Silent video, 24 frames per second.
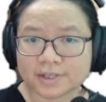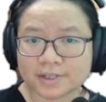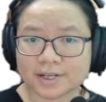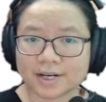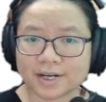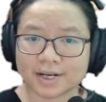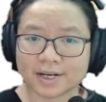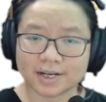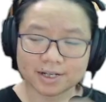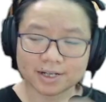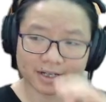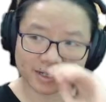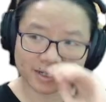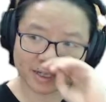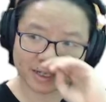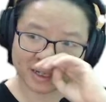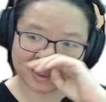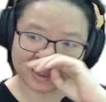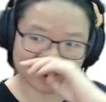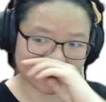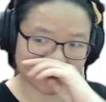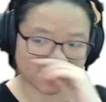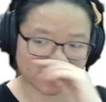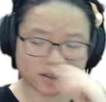
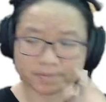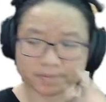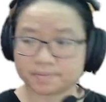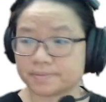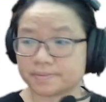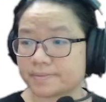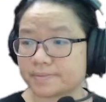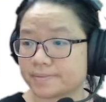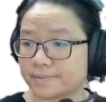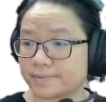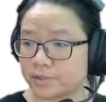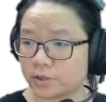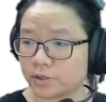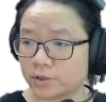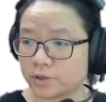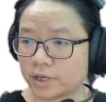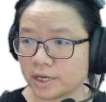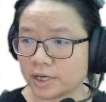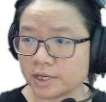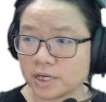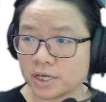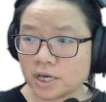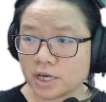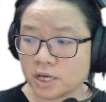Ah,
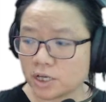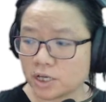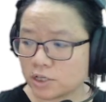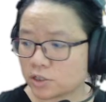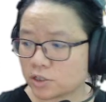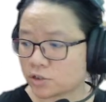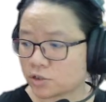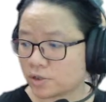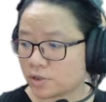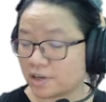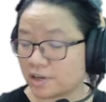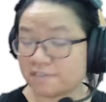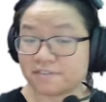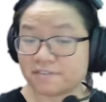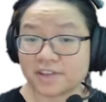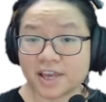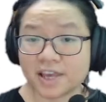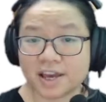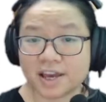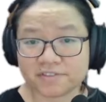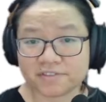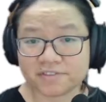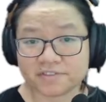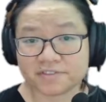okay. So if they
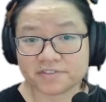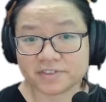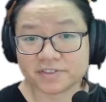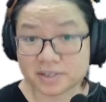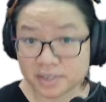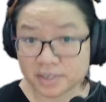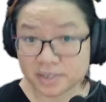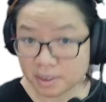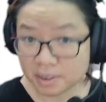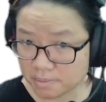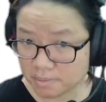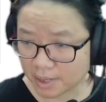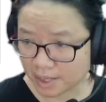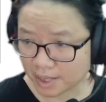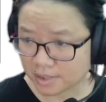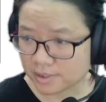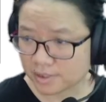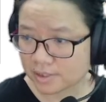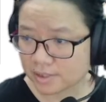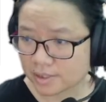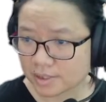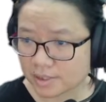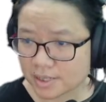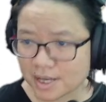have the same
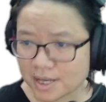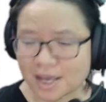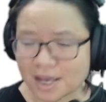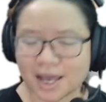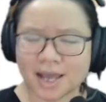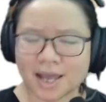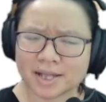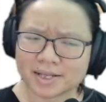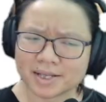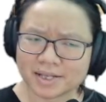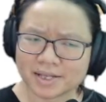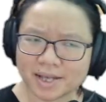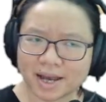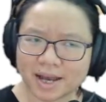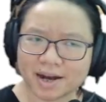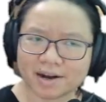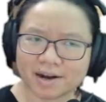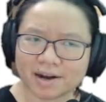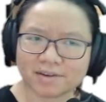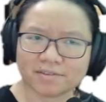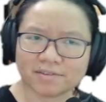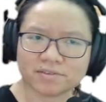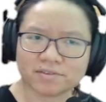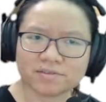mass and they
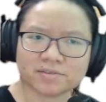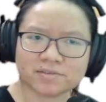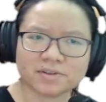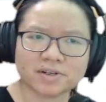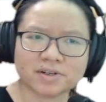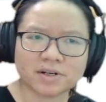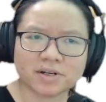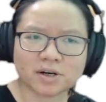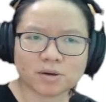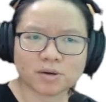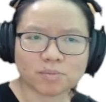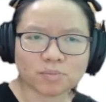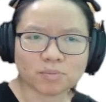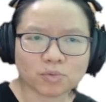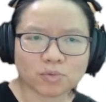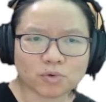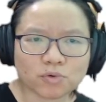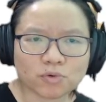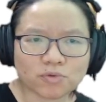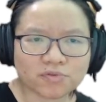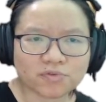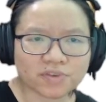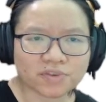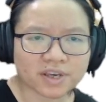are
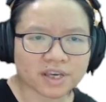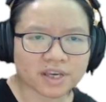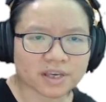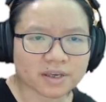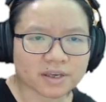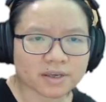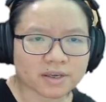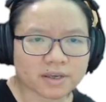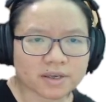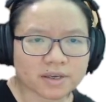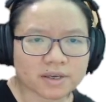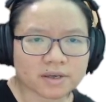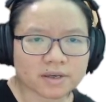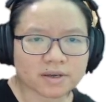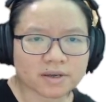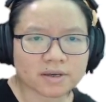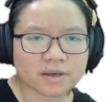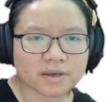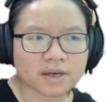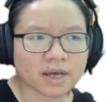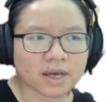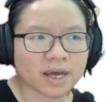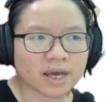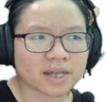moving
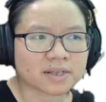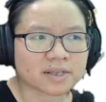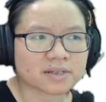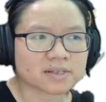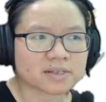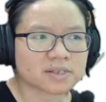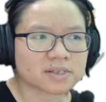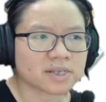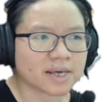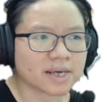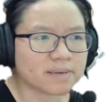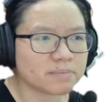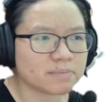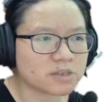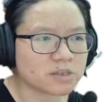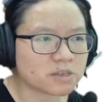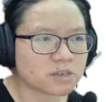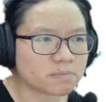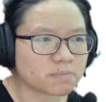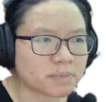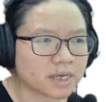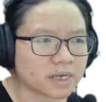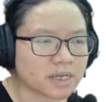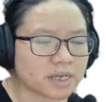at the same
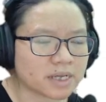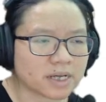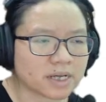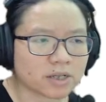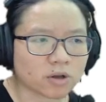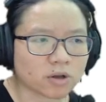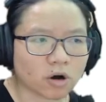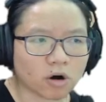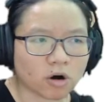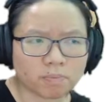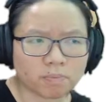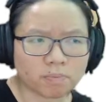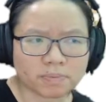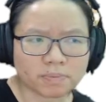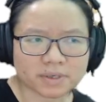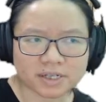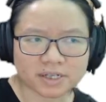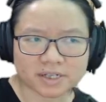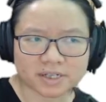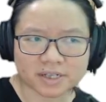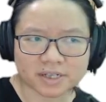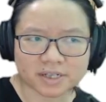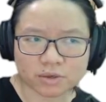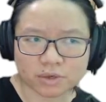speed in
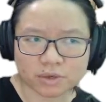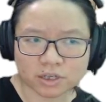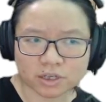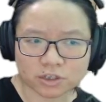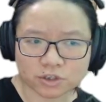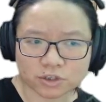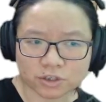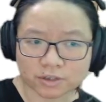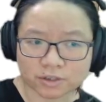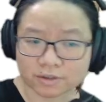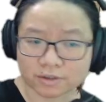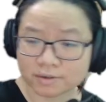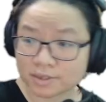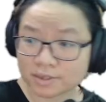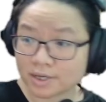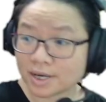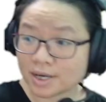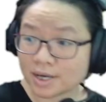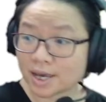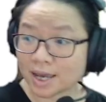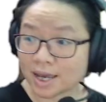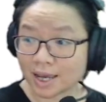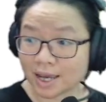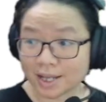opposite direction,
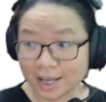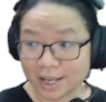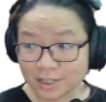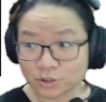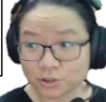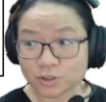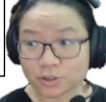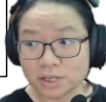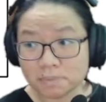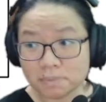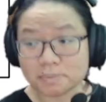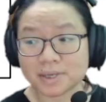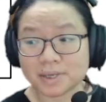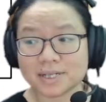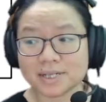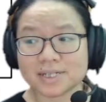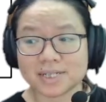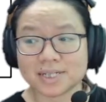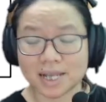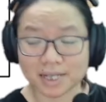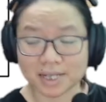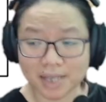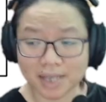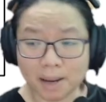it actually means
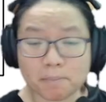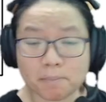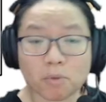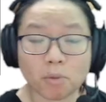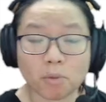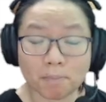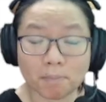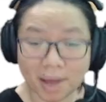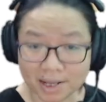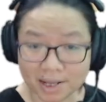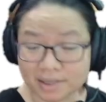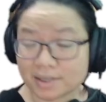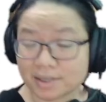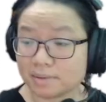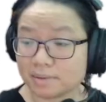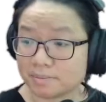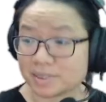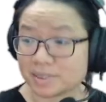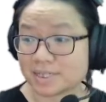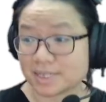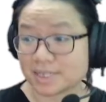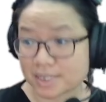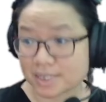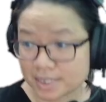that their momentum
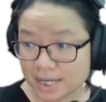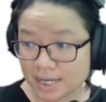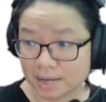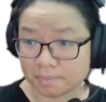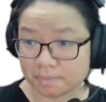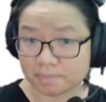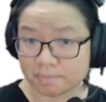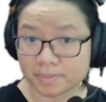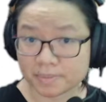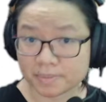is the same.